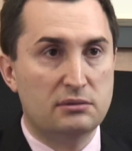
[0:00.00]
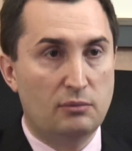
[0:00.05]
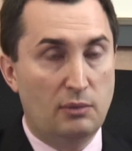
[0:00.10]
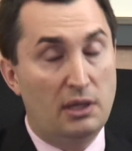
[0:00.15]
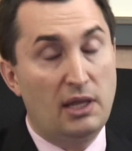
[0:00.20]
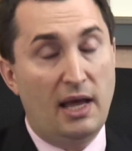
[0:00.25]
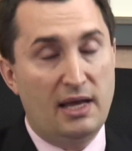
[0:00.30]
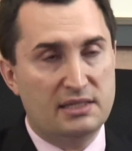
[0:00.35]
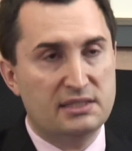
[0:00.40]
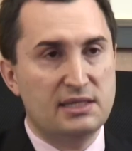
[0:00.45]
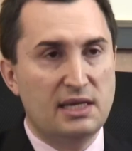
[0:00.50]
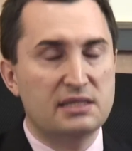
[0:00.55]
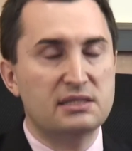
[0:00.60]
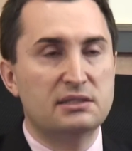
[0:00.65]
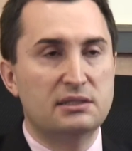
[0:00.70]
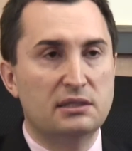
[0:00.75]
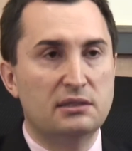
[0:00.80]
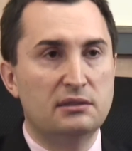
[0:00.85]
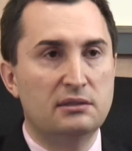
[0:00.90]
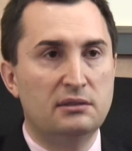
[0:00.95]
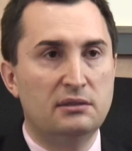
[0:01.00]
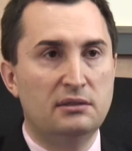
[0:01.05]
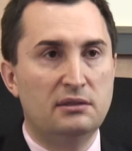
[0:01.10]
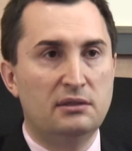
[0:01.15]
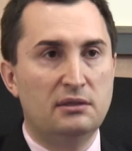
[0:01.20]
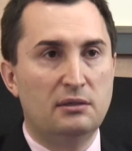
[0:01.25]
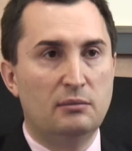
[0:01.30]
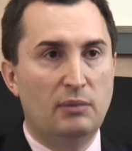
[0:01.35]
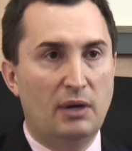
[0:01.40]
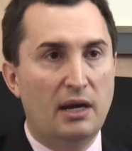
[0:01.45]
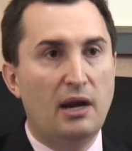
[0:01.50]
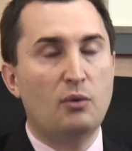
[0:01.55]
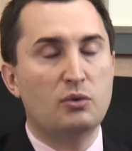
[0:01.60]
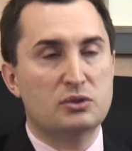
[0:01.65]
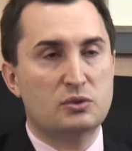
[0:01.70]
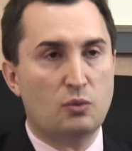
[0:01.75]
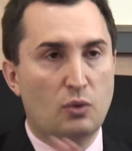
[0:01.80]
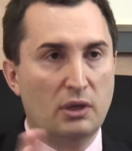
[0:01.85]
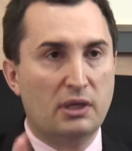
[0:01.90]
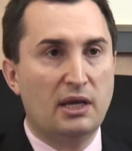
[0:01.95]
Well, I assessed it, but I was
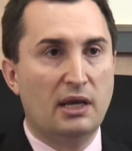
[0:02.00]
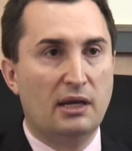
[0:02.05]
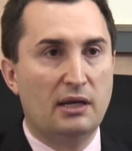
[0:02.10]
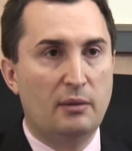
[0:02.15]
working